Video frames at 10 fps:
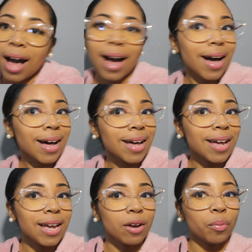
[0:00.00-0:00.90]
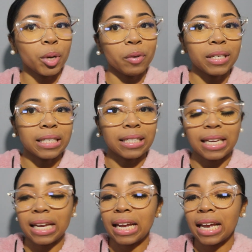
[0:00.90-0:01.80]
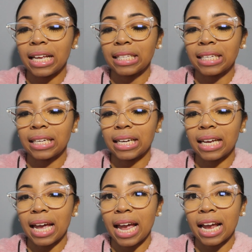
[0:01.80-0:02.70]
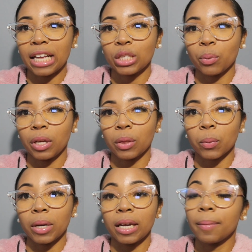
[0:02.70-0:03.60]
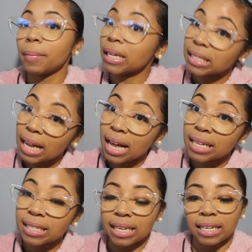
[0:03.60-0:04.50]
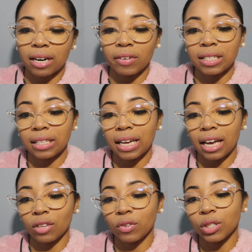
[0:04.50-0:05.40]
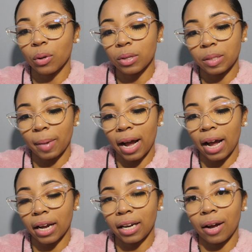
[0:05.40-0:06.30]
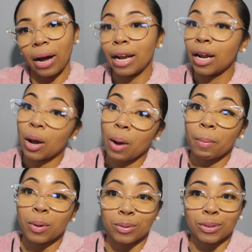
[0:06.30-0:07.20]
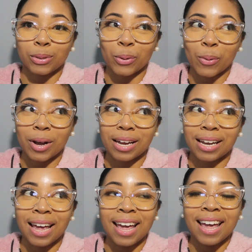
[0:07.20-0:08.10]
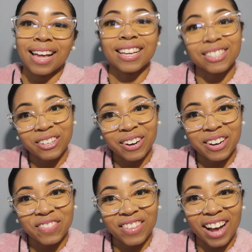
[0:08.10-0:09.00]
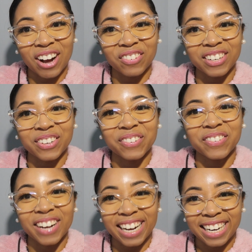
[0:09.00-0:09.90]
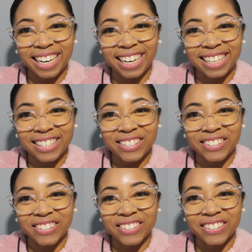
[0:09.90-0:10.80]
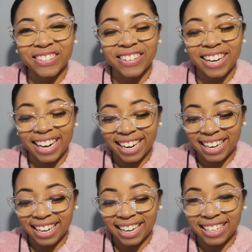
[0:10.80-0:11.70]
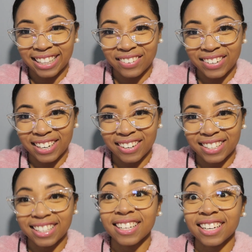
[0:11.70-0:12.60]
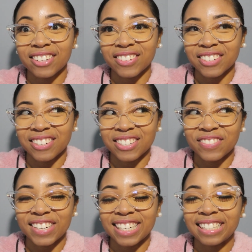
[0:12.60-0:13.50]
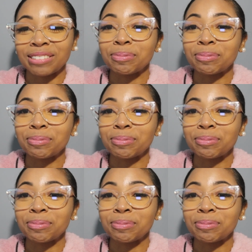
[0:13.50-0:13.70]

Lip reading: I pretty recently took a 23andMe test and I recently got the results back. Now I know I posted on Instagram that I would wait until I did the video to look at the results, but